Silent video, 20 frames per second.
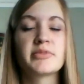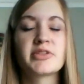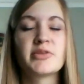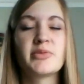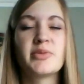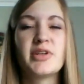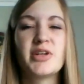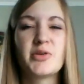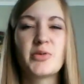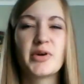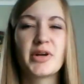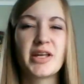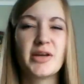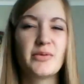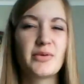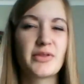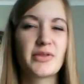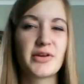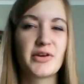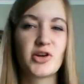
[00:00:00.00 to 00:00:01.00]
So when you're
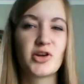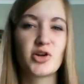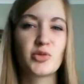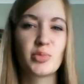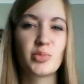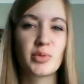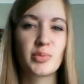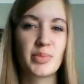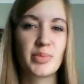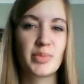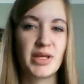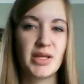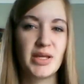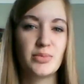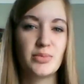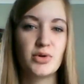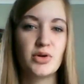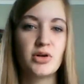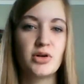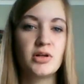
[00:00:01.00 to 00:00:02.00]
working with a group of
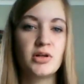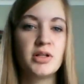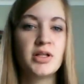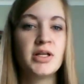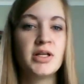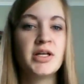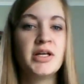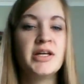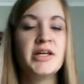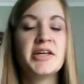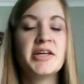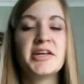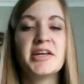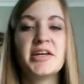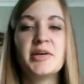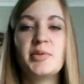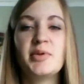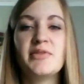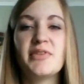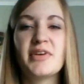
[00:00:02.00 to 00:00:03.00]
people,
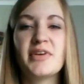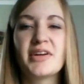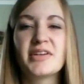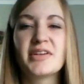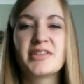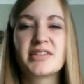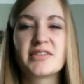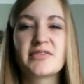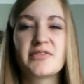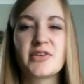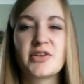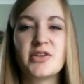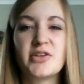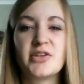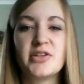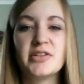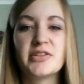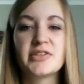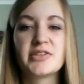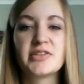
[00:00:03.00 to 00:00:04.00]
it'll be very
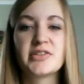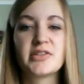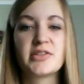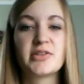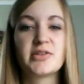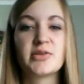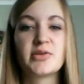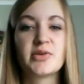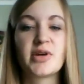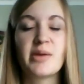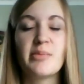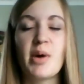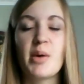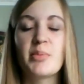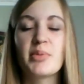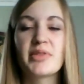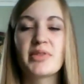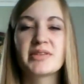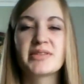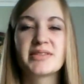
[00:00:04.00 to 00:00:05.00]
difficult to come up
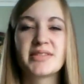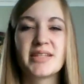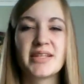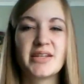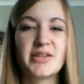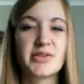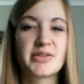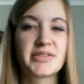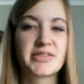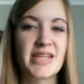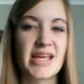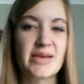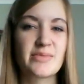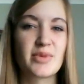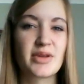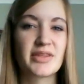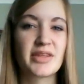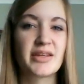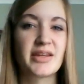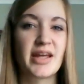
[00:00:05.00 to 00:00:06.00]
with a single
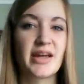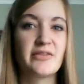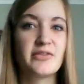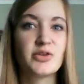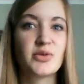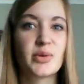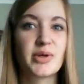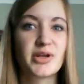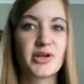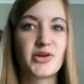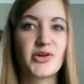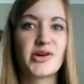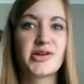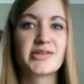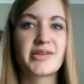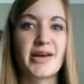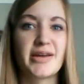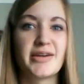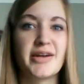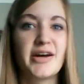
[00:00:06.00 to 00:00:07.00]
statement that everyone agrees
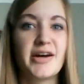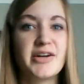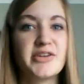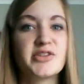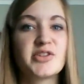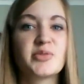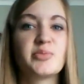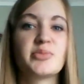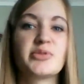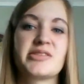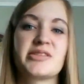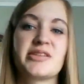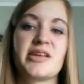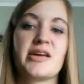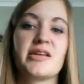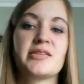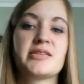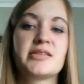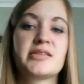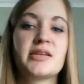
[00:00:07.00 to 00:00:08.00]
on
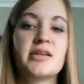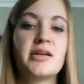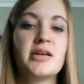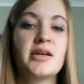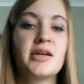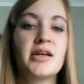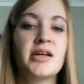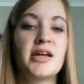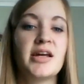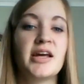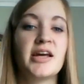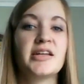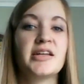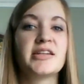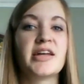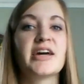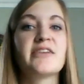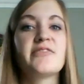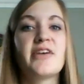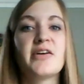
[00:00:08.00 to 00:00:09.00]
100%. And
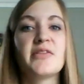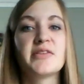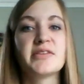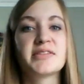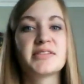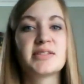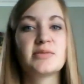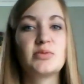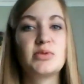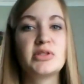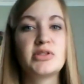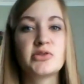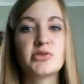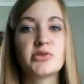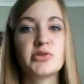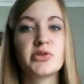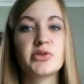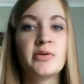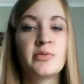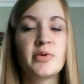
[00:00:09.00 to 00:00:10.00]
I found this to be
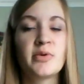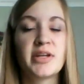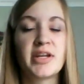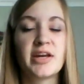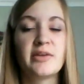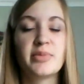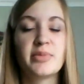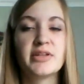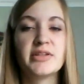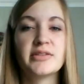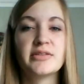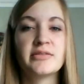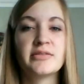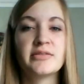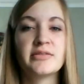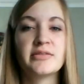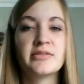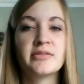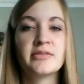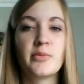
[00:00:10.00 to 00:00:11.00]
true when I've been
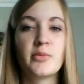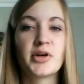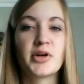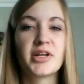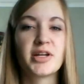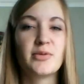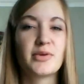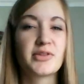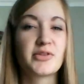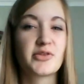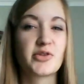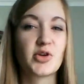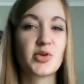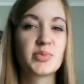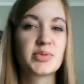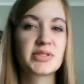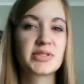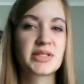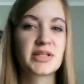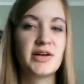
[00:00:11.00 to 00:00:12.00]
working with
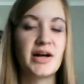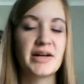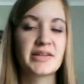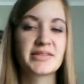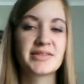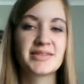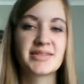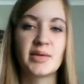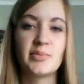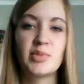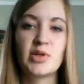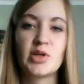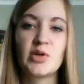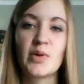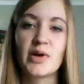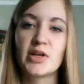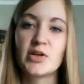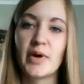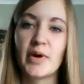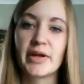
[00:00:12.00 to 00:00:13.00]
groups and classes at
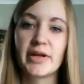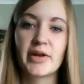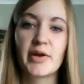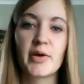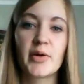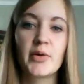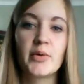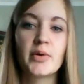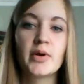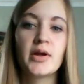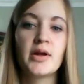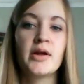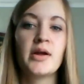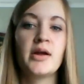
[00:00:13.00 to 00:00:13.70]
BYU Idaho.